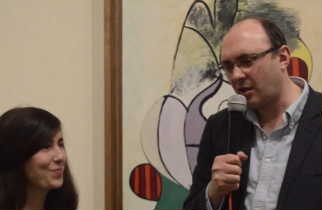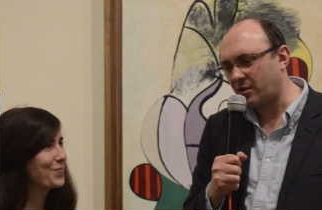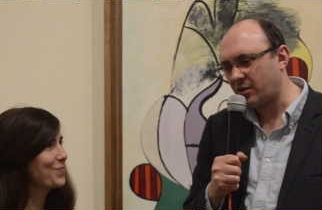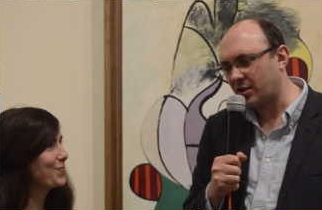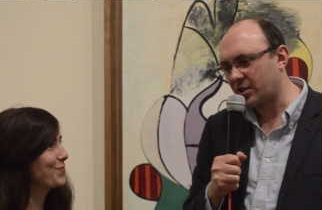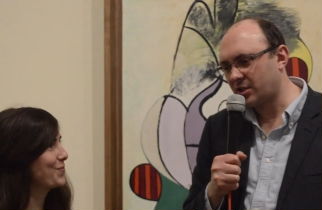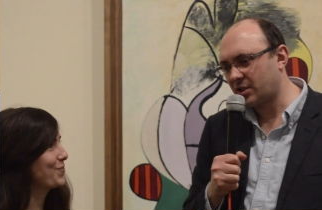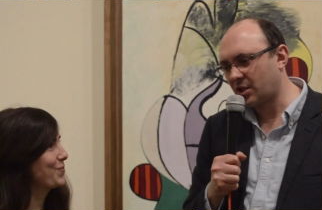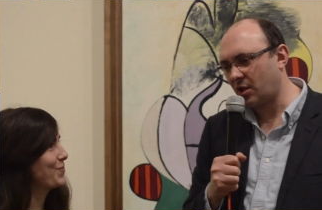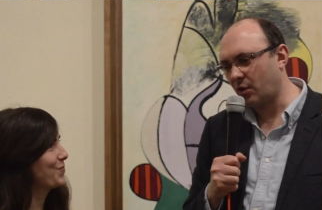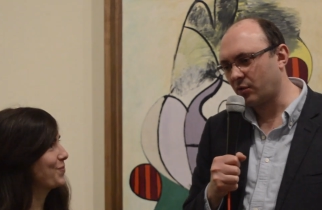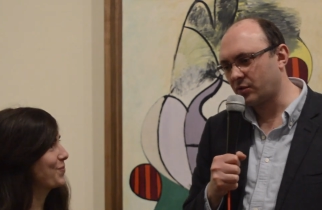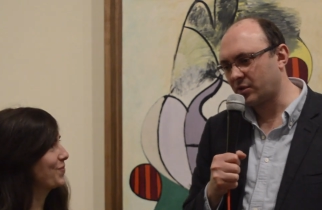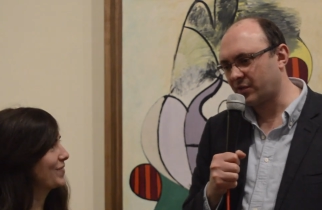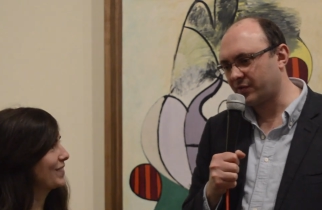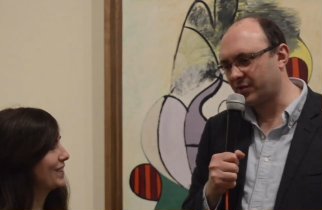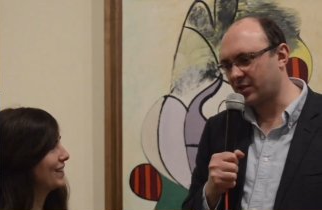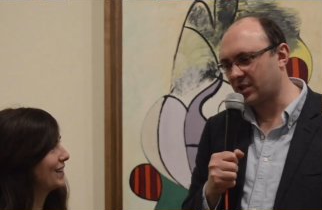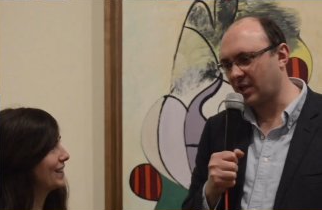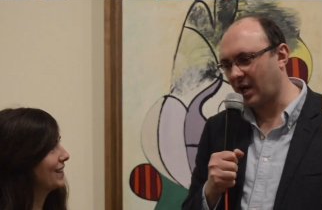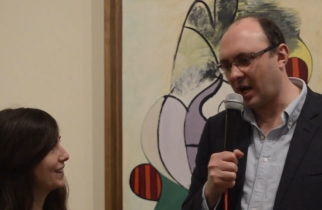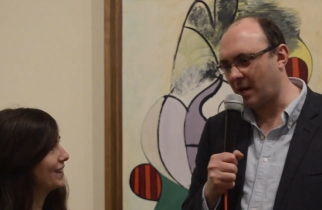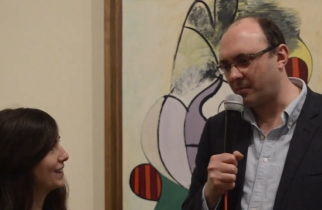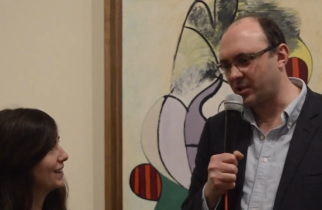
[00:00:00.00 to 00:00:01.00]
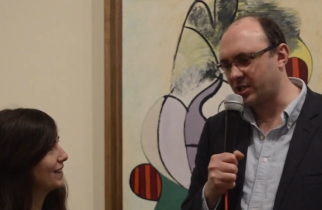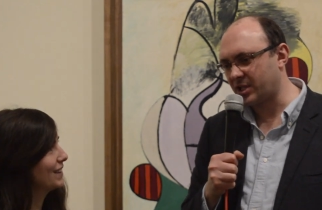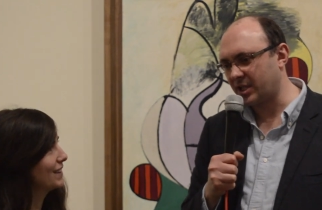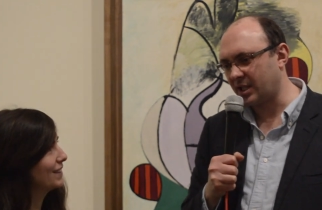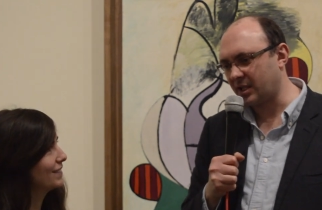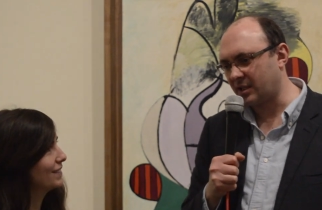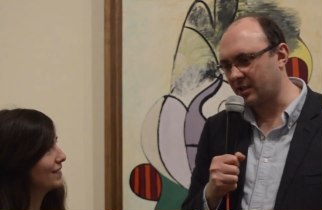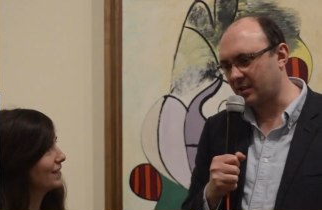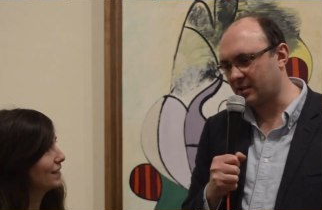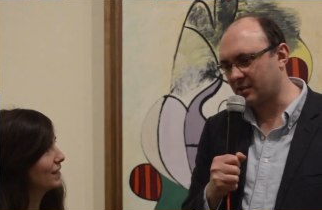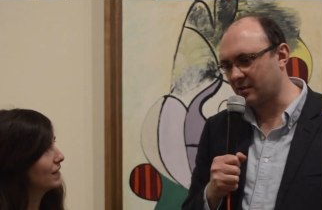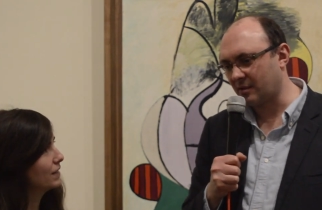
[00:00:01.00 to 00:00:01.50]
Speaker 1: know, the cult of
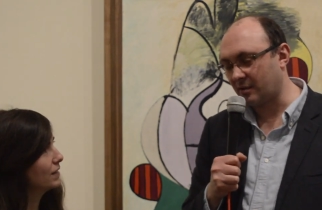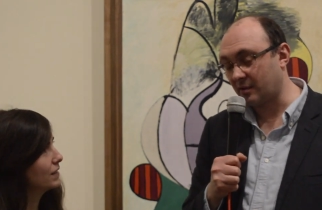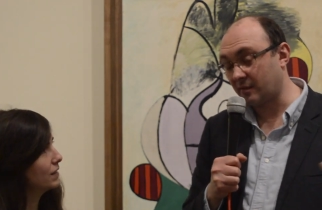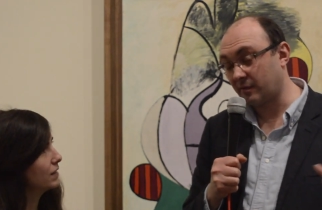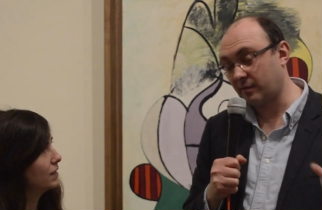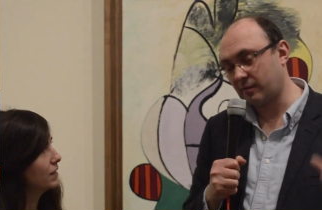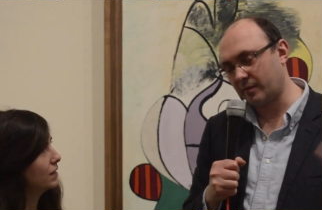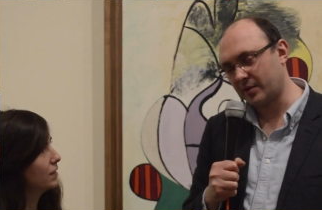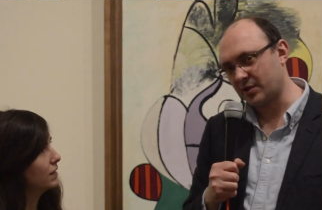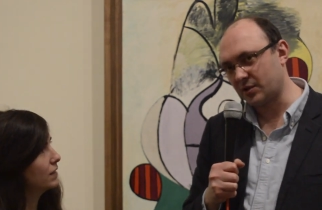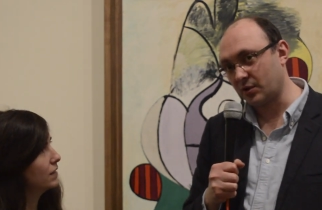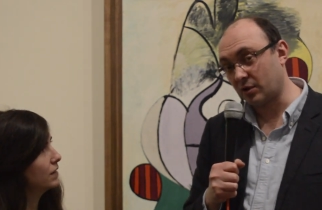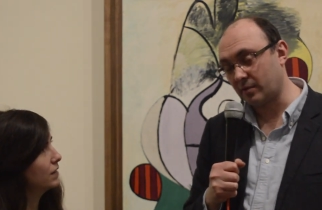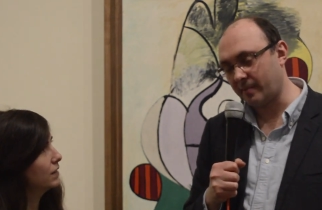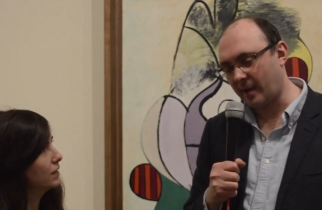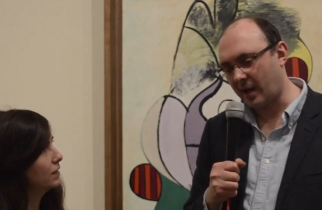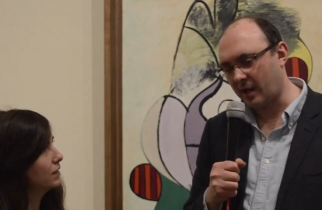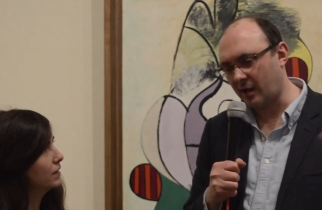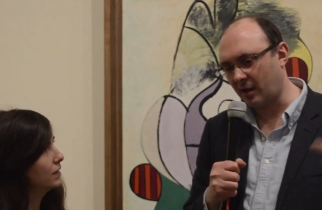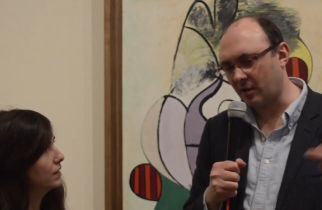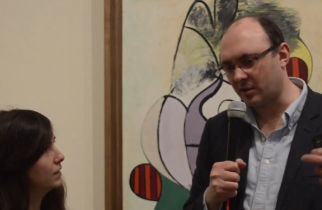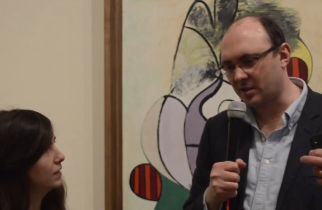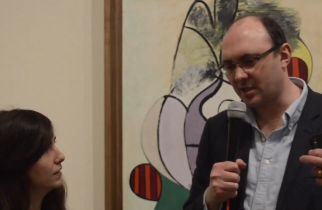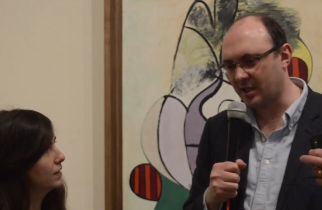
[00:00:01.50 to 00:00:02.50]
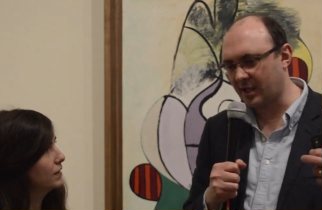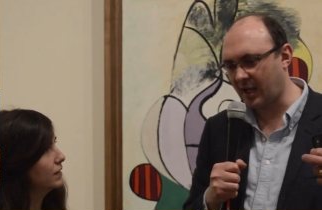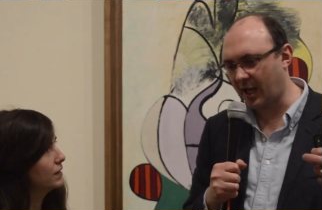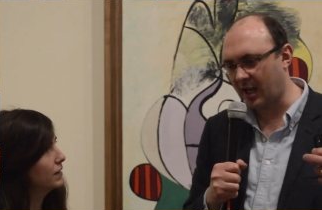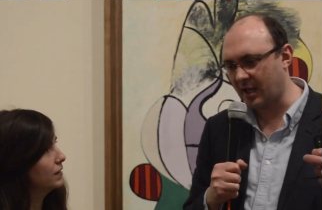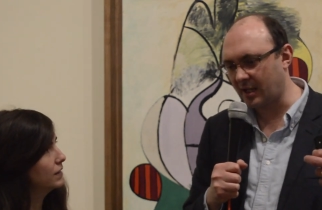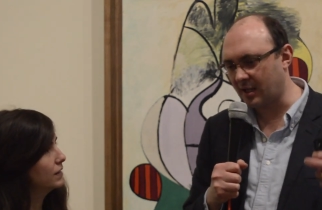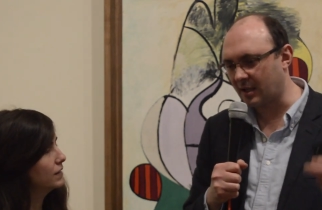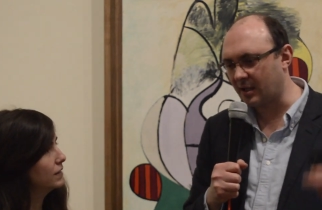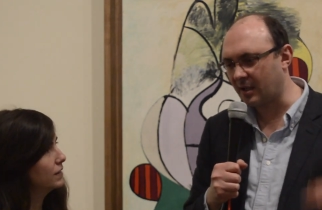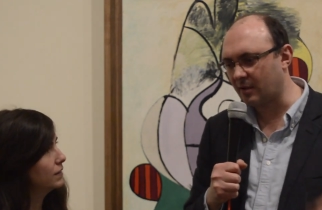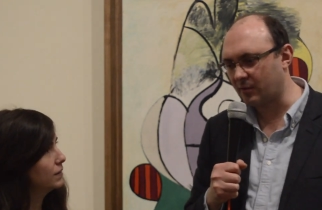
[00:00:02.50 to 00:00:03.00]
celebrity that sort of we talk about a lot
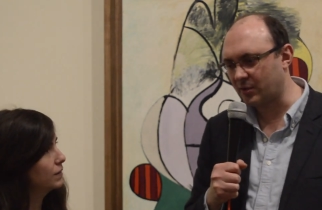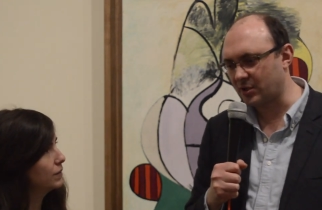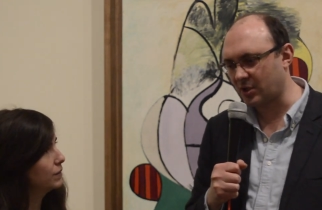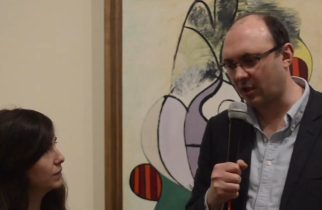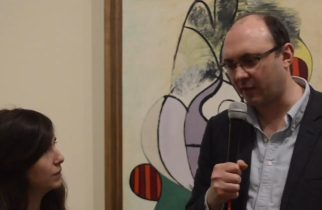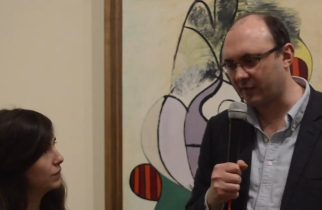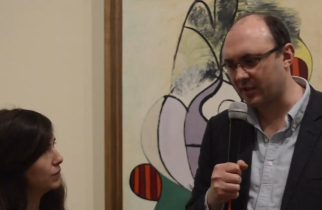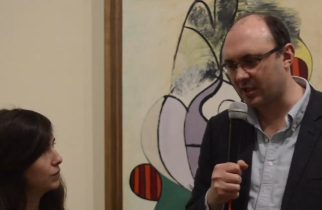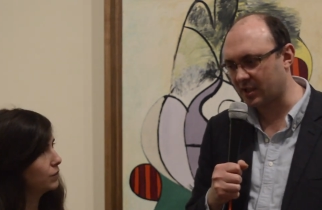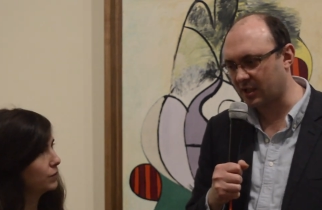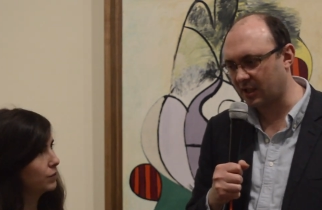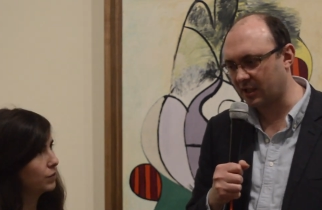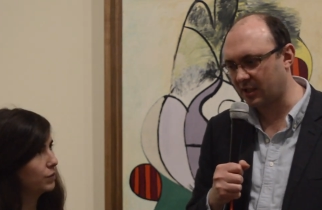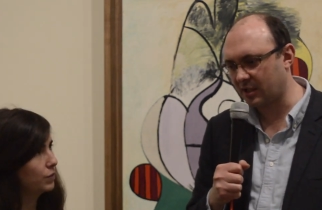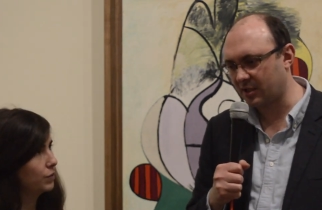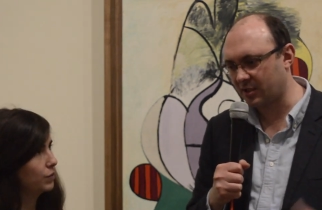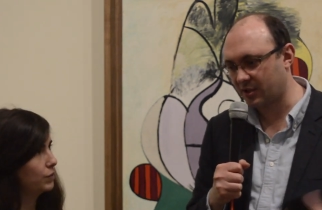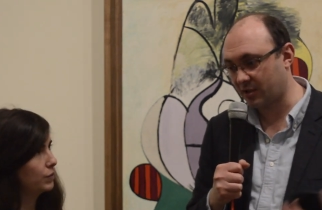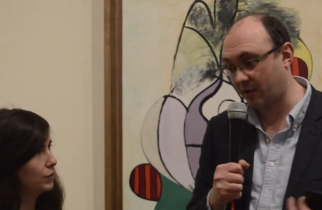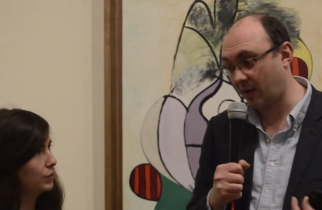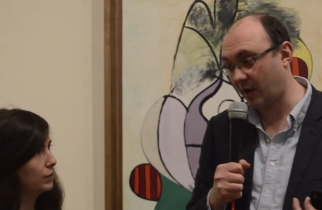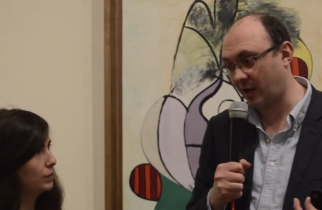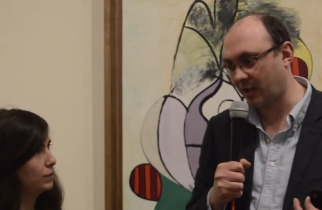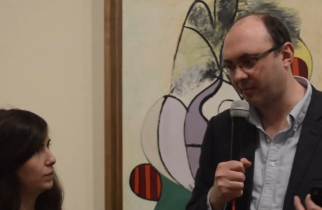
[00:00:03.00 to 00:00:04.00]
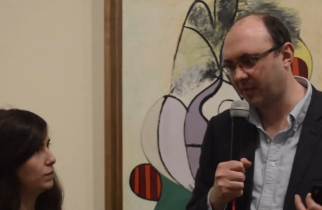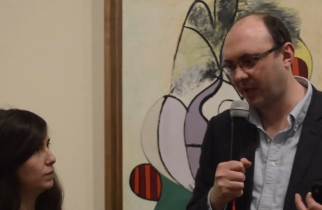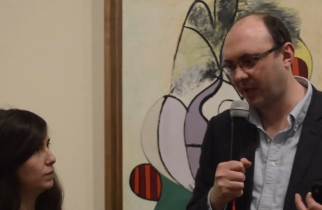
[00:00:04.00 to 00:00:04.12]
today and that was obviously surrounding